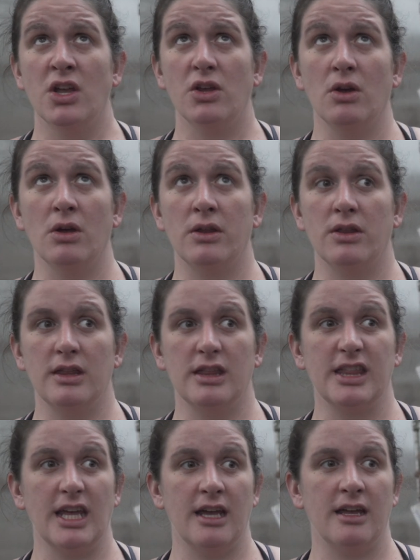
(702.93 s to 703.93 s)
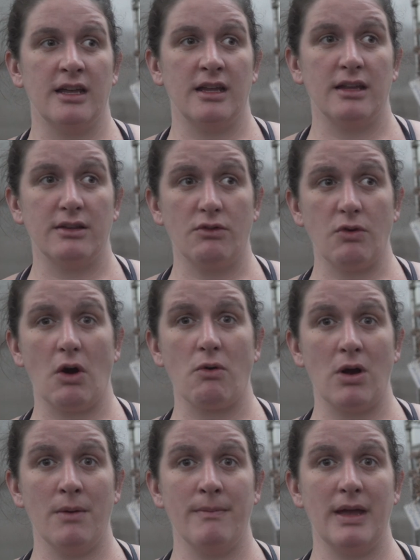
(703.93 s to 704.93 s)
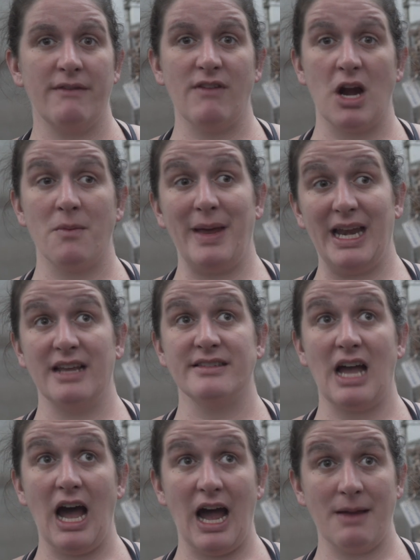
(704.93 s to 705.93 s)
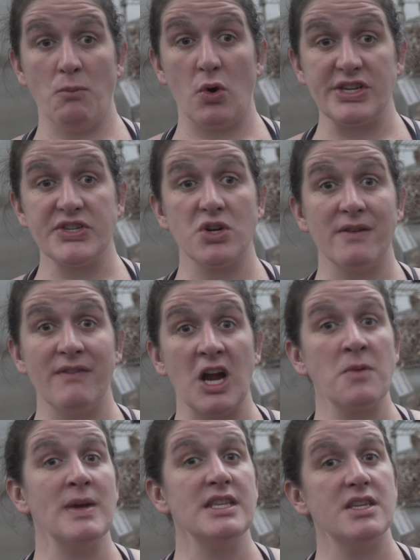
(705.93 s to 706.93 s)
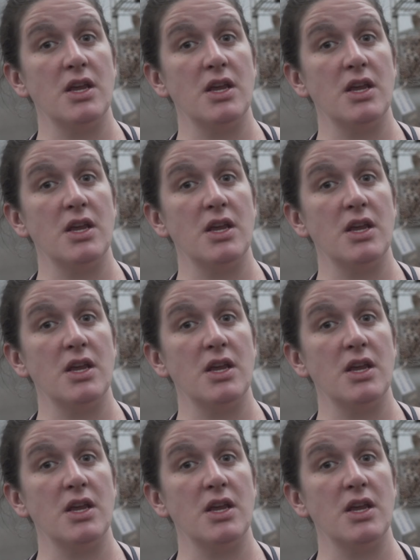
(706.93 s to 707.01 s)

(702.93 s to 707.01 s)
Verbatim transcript: You know, the grow room environment is a high moisture environment,